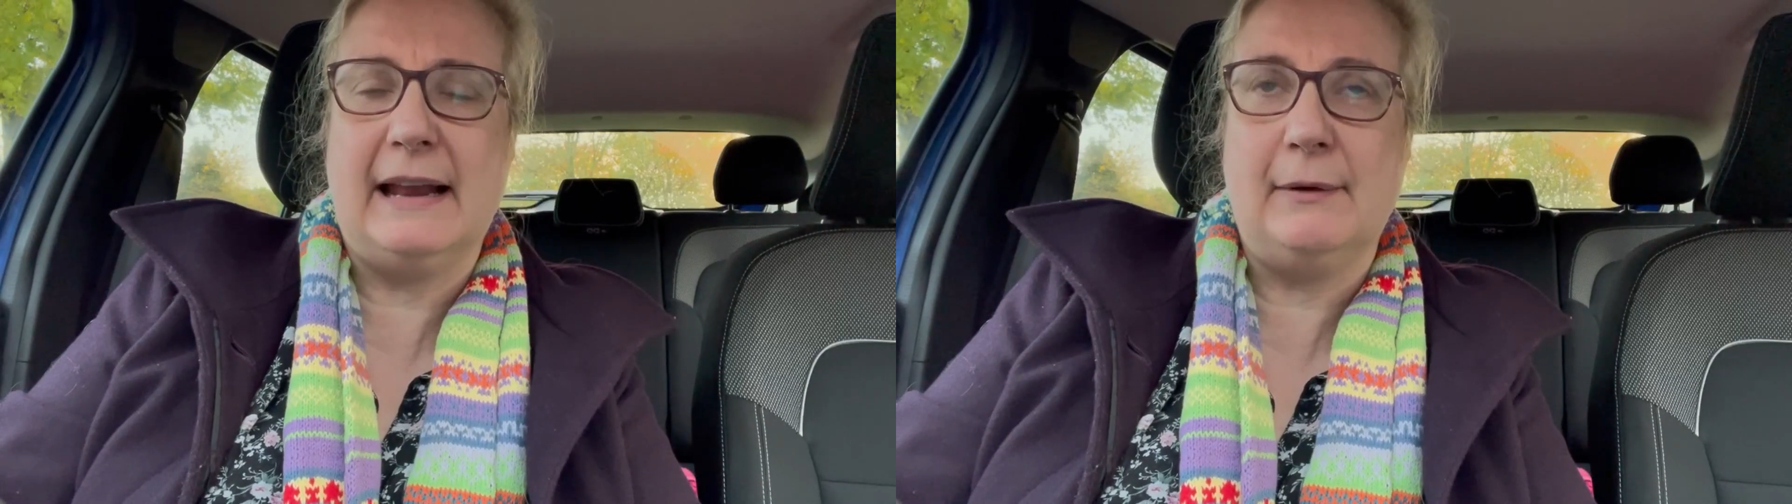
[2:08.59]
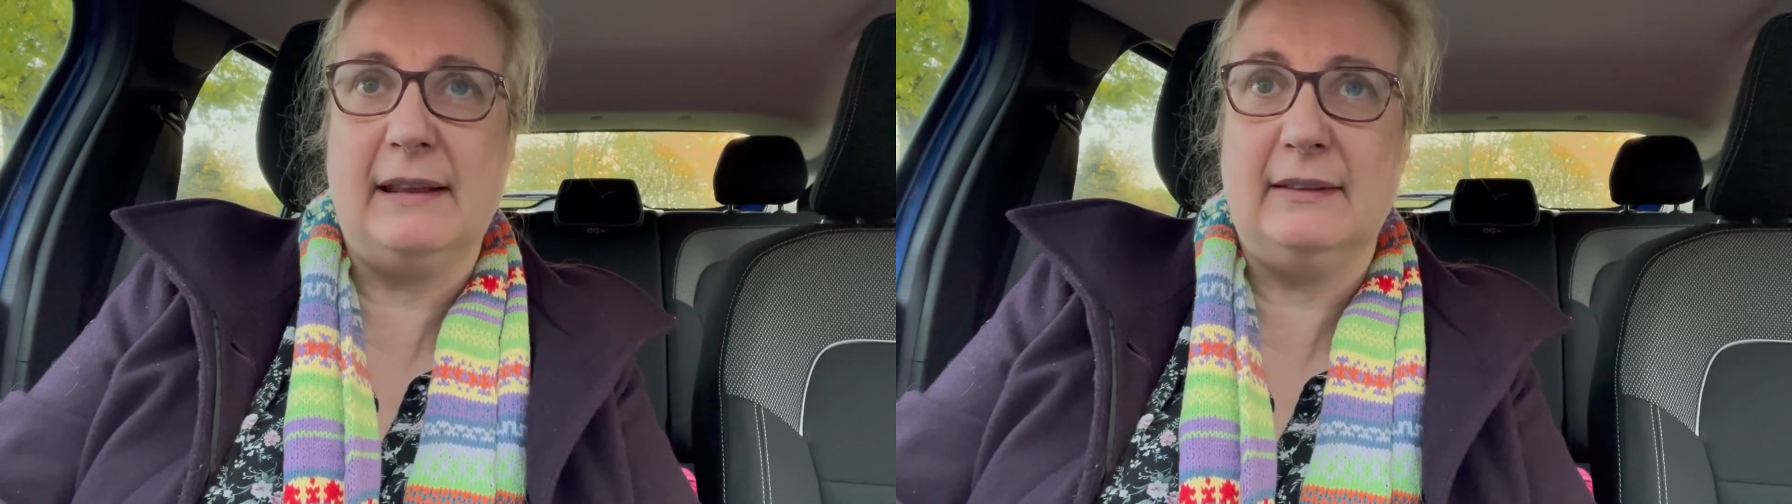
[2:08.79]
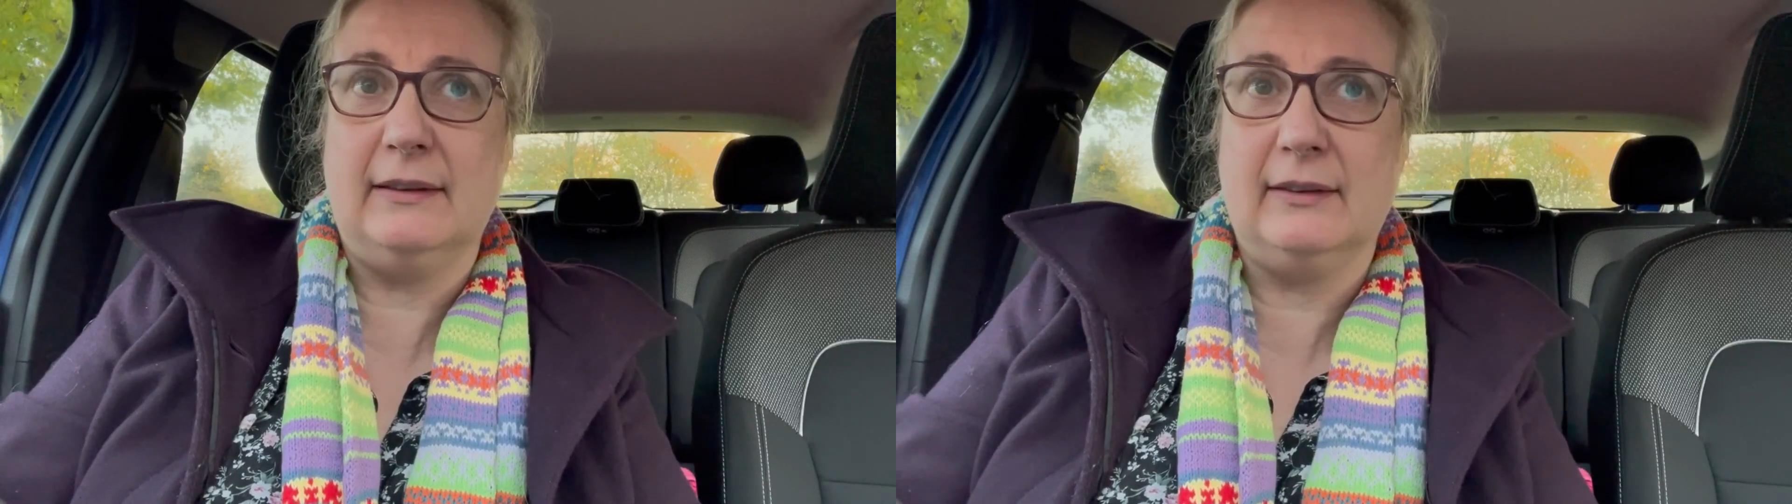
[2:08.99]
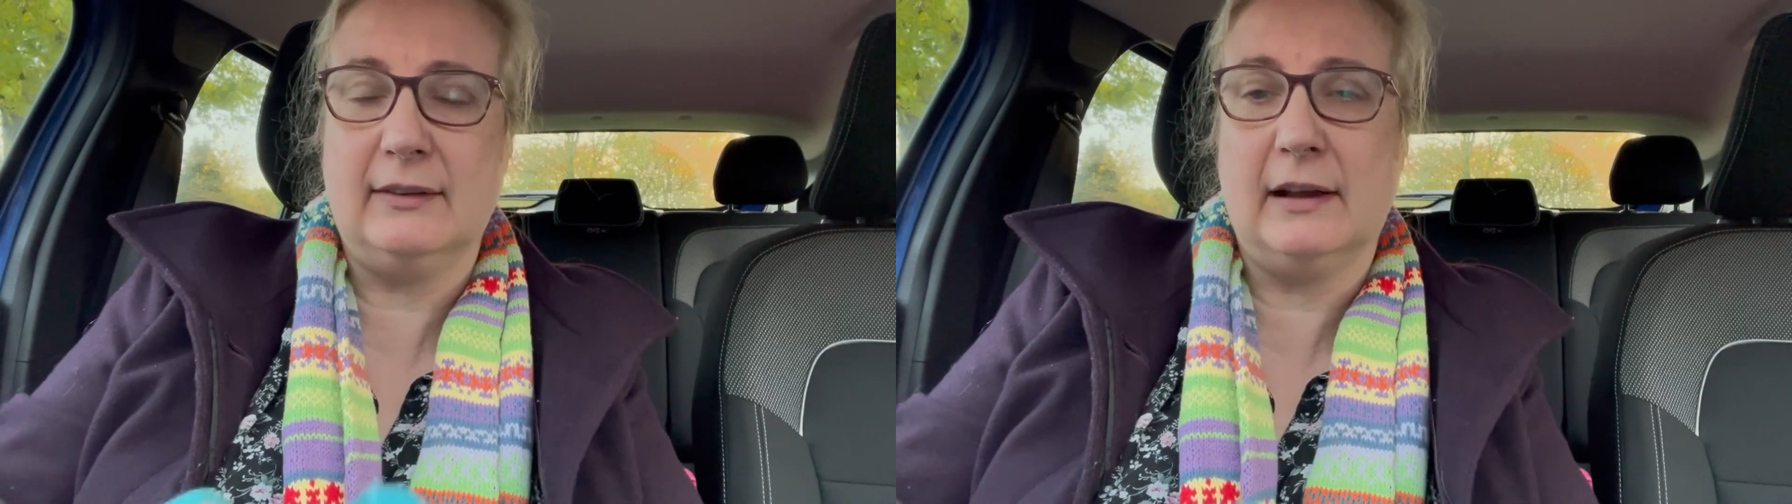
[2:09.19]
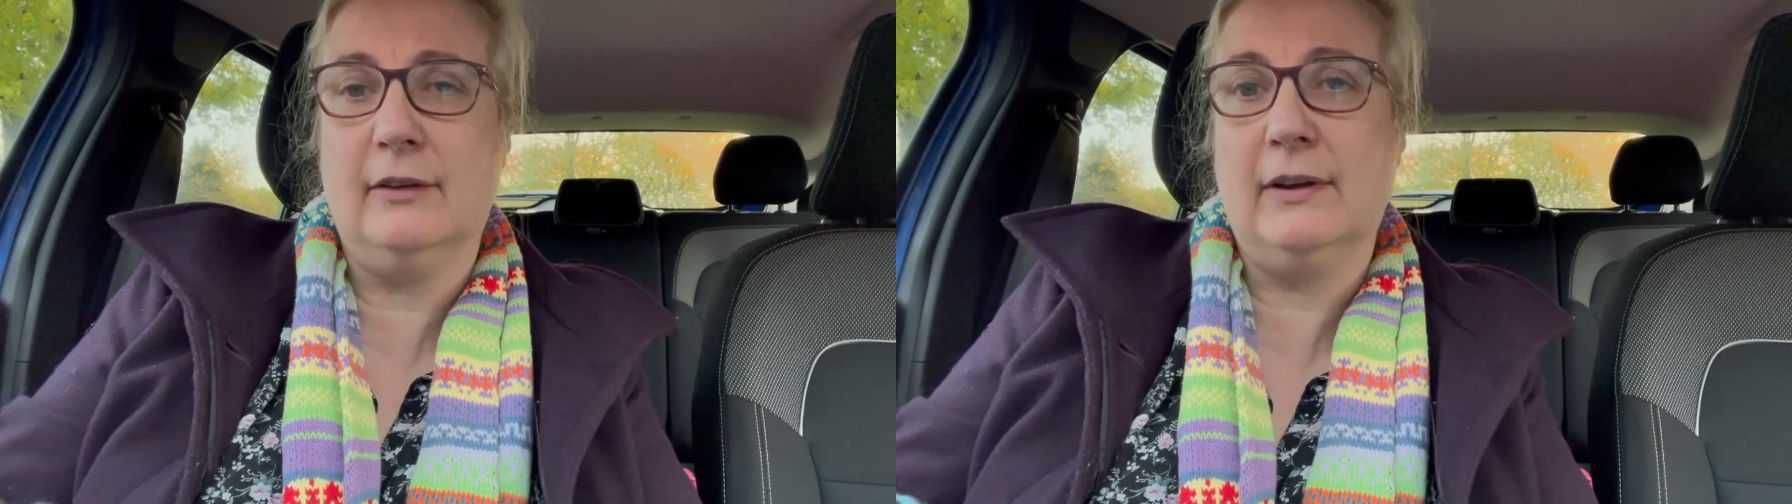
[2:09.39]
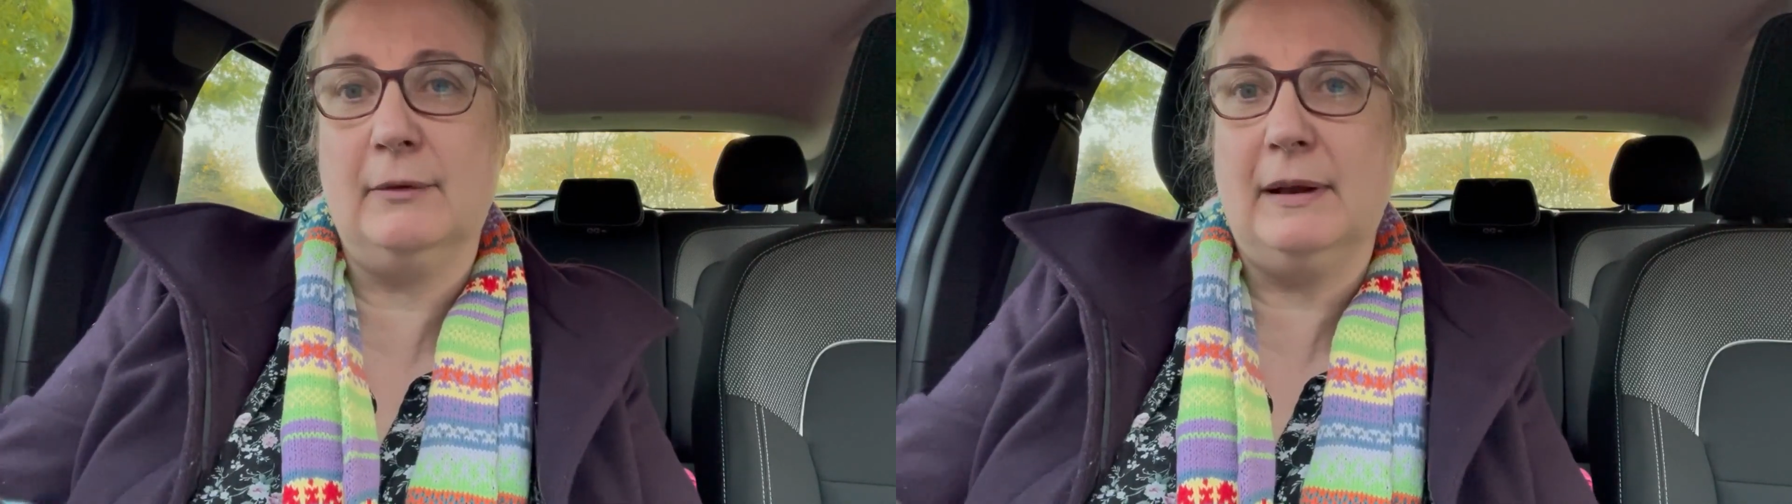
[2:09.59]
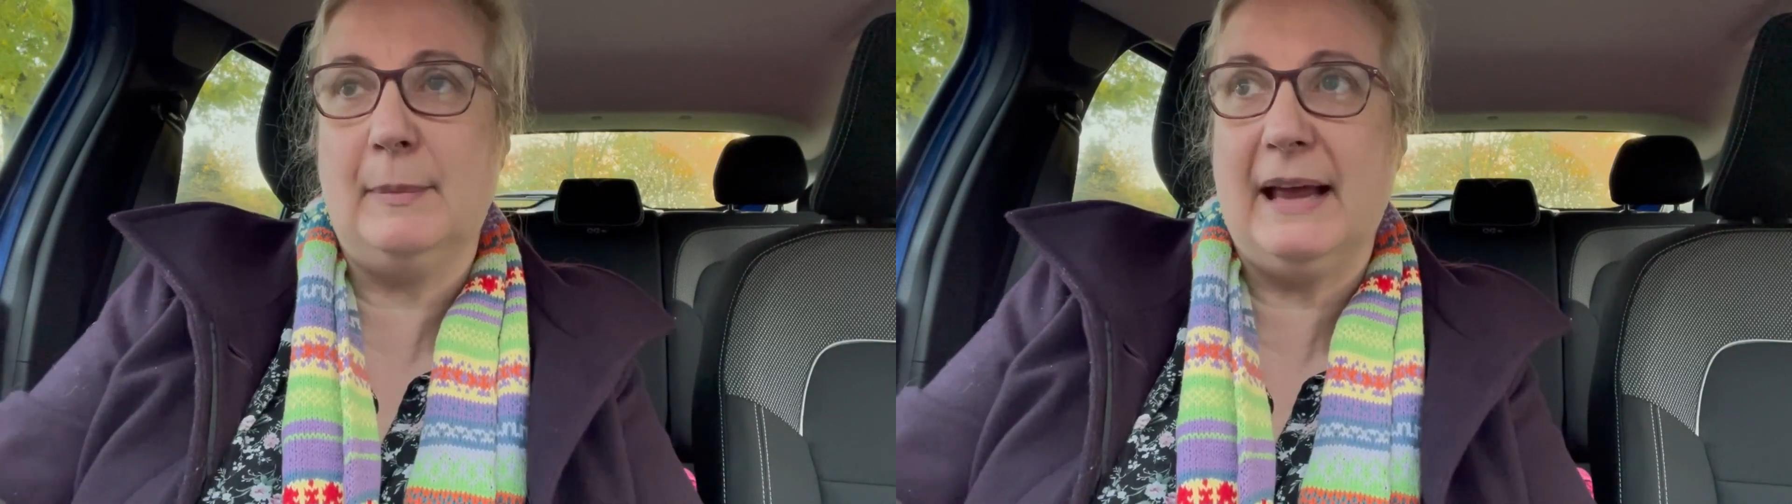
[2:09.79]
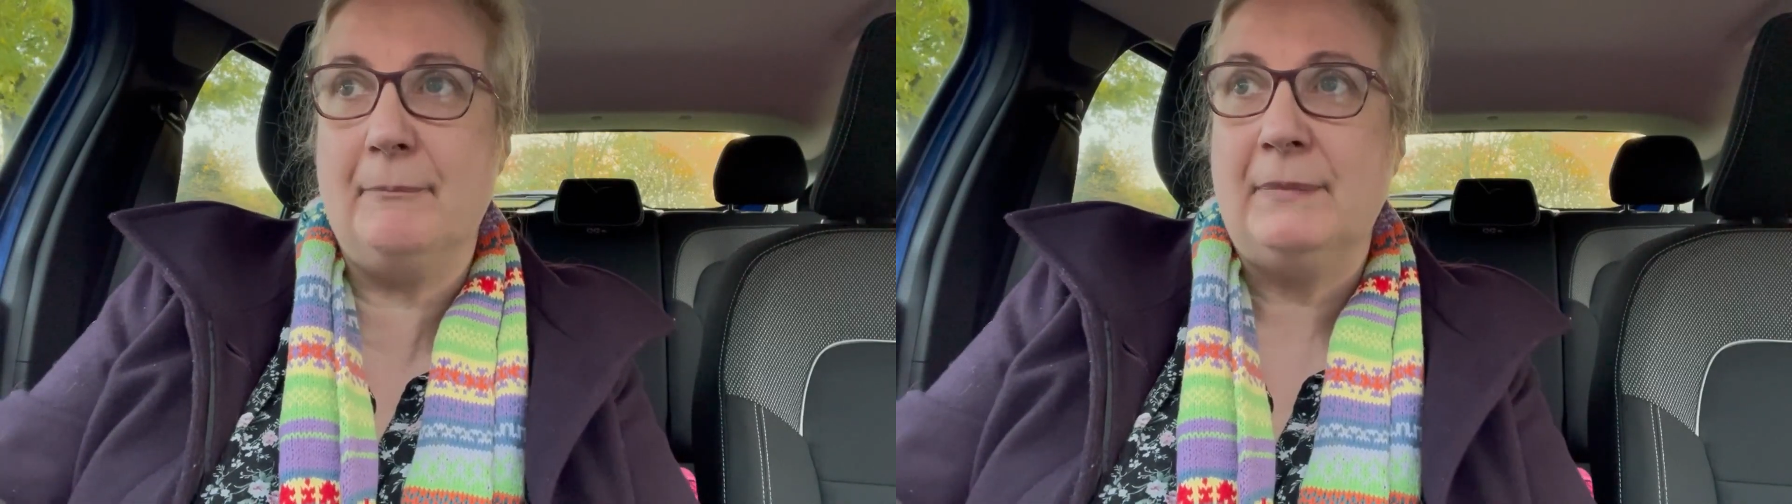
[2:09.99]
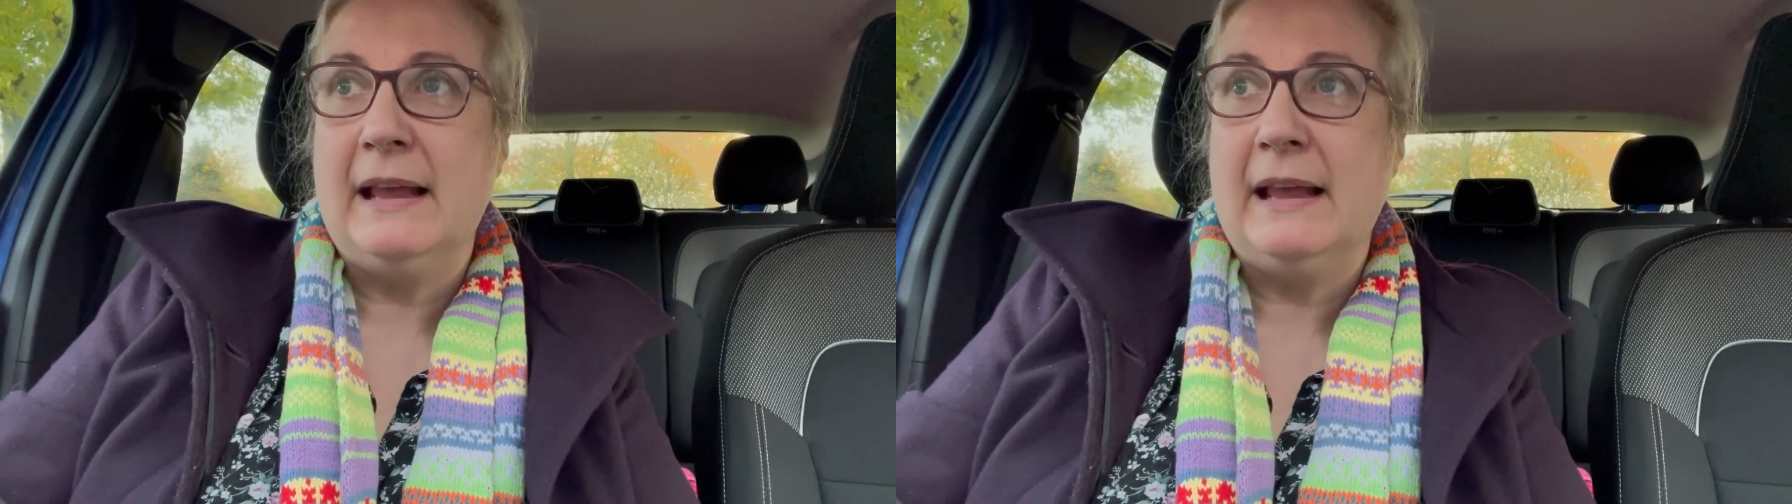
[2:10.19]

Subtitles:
Anyway, this is a staff only bit.